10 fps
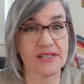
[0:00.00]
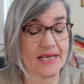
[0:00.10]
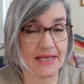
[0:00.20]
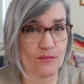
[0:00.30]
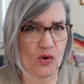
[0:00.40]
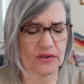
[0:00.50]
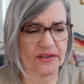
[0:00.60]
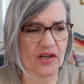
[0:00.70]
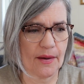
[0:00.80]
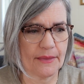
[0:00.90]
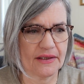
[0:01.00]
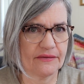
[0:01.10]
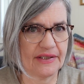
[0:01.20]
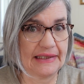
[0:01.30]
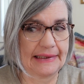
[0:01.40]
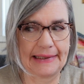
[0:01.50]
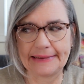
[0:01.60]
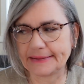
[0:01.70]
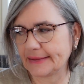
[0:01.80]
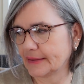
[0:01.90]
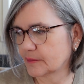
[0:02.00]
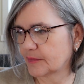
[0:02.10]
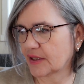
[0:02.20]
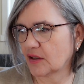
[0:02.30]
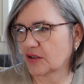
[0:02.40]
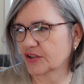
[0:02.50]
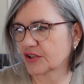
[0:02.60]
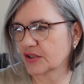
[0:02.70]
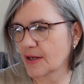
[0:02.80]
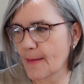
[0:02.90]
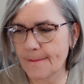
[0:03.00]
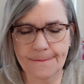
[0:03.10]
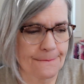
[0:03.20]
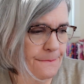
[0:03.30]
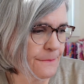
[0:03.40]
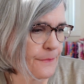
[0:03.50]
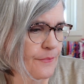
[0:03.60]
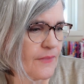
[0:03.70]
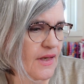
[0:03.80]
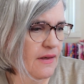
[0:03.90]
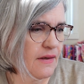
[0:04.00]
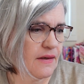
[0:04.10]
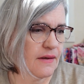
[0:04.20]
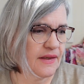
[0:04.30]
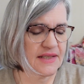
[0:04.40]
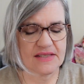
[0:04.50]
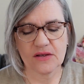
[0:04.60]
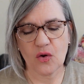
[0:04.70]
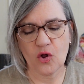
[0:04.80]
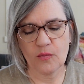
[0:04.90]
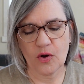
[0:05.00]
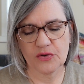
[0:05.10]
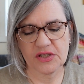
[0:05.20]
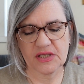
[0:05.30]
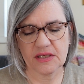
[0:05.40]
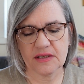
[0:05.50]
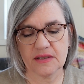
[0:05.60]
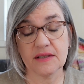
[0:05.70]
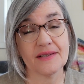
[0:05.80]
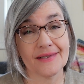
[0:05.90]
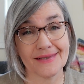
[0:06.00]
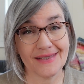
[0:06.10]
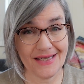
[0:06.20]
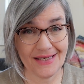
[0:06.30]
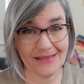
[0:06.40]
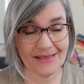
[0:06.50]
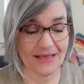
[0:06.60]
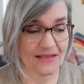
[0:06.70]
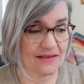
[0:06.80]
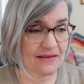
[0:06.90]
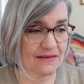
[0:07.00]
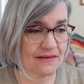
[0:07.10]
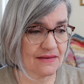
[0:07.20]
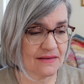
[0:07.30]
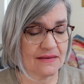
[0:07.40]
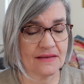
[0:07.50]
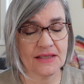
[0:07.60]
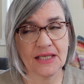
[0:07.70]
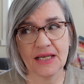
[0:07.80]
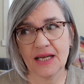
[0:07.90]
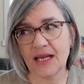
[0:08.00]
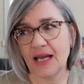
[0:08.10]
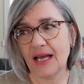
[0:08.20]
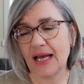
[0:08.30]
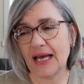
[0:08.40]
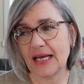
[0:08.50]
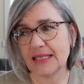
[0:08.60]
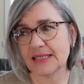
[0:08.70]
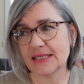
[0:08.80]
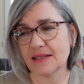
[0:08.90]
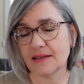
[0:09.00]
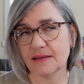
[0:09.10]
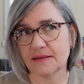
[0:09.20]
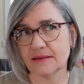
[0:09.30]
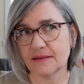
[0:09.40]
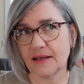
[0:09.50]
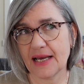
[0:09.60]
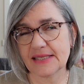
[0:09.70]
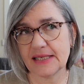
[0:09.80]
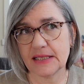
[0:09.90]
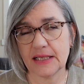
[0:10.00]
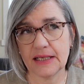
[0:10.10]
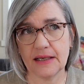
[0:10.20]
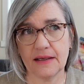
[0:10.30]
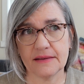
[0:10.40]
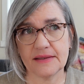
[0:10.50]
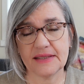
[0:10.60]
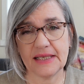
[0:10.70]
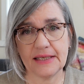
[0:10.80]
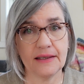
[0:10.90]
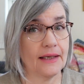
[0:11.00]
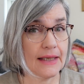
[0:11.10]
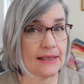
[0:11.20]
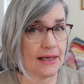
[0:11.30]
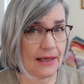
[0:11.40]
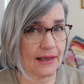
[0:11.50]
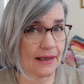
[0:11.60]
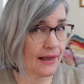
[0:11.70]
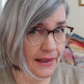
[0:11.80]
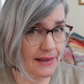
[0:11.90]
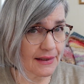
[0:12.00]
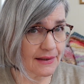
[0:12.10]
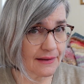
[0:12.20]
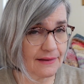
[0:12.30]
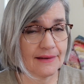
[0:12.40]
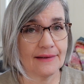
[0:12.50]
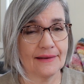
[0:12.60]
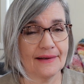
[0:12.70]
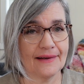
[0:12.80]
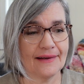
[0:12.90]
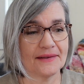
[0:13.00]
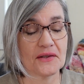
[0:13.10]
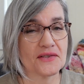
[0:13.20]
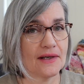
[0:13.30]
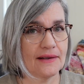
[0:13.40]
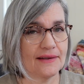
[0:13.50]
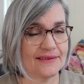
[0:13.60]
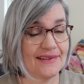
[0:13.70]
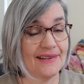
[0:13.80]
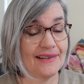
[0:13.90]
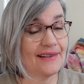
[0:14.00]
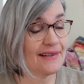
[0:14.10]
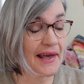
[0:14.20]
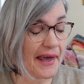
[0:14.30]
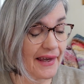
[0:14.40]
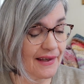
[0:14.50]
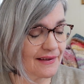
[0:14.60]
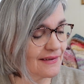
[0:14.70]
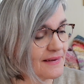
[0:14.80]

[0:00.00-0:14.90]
see them all the time and feel guilty, because it's almost tea season, and as in T-E-E, not T-E-A.